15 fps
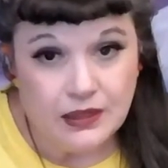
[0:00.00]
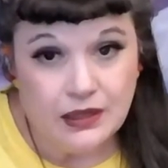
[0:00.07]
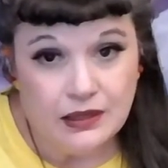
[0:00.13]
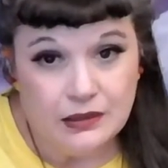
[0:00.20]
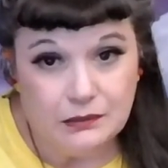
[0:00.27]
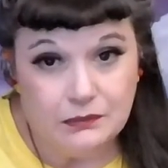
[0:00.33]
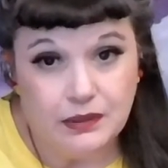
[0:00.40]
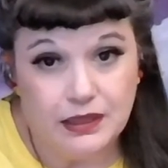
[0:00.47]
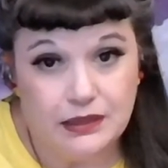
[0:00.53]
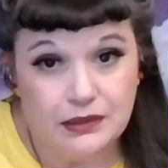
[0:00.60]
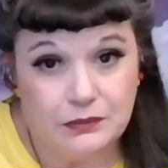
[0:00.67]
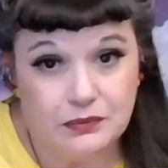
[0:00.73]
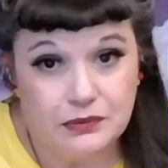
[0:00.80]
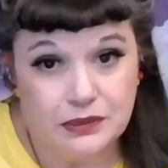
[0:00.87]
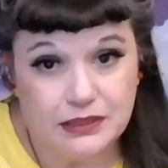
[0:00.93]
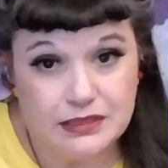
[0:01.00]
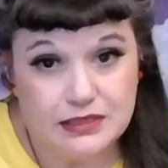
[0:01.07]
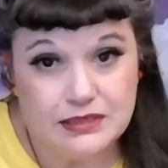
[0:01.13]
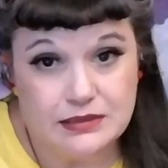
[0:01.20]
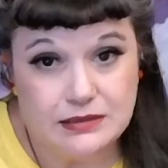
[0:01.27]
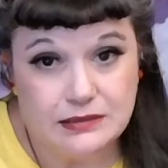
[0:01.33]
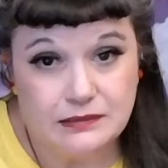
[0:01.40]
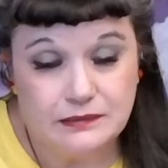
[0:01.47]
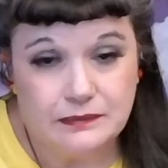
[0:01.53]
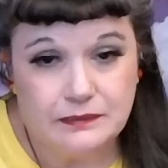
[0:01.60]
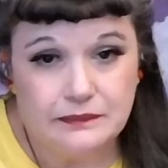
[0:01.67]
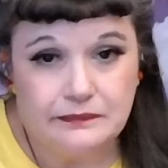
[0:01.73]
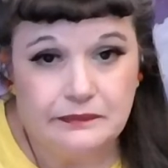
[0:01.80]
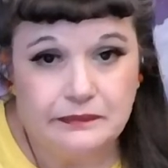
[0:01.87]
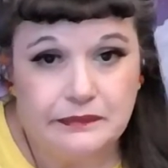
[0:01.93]
by the priest,
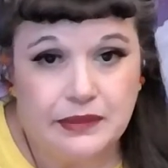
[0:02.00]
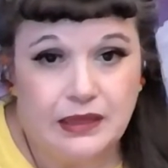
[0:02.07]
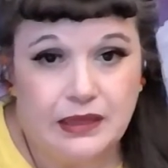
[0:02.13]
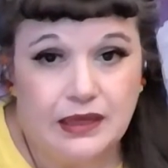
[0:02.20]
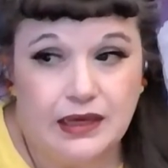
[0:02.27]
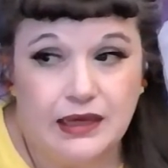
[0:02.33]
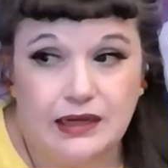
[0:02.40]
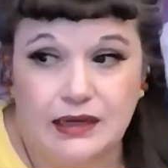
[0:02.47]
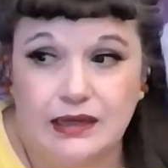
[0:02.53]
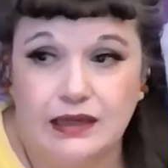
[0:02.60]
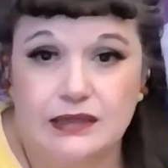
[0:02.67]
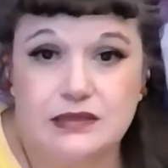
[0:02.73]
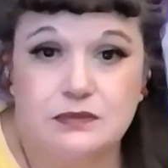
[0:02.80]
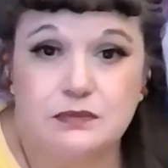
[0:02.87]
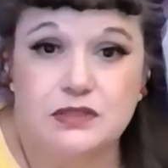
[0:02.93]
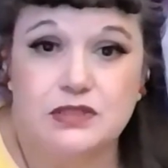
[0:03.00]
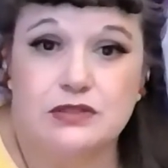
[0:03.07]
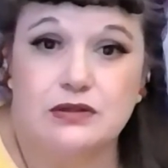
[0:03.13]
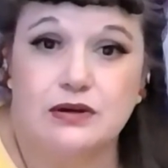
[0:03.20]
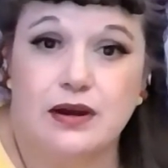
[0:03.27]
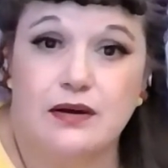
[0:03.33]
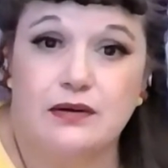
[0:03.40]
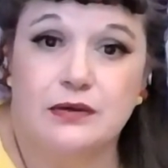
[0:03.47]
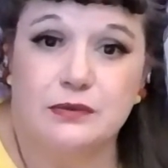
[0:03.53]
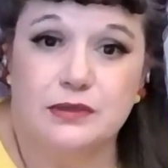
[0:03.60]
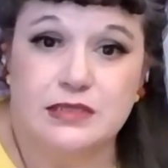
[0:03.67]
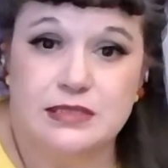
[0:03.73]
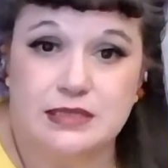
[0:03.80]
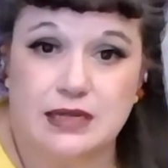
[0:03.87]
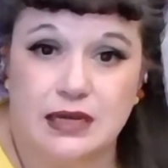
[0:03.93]
and I guess Mr. Aaron was
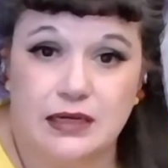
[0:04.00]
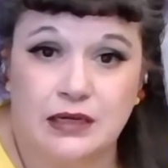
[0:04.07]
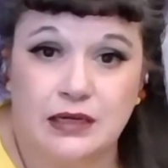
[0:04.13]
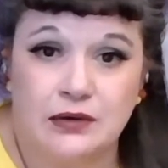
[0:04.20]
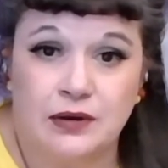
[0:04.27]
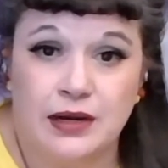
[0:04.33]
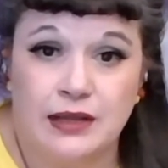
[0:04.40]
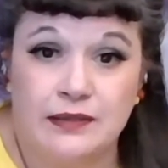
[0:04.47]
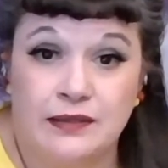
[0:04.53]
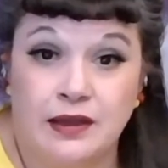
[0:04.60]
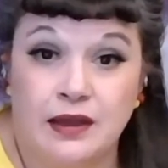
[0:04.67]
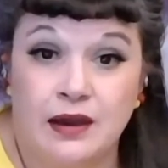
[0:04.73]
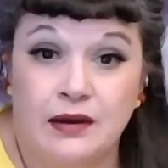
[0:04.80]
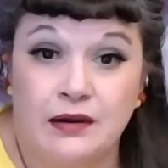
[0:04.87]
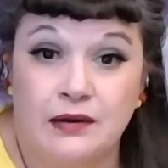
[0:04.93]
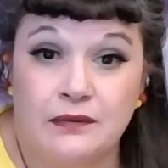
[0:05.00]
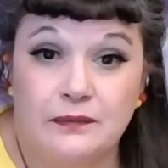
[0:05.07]
standing right there.